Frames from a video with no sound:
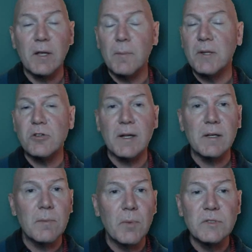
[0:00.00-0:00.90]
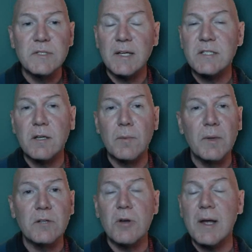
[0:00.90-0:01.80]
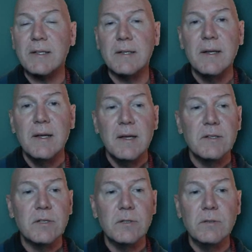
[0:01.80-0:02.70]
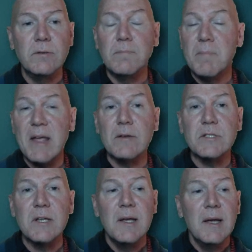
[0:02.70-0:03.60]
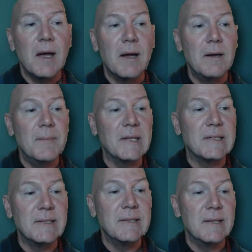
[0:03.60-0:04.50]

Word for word: They could be attracted to both sexes. It could be attracted to males. Um, it,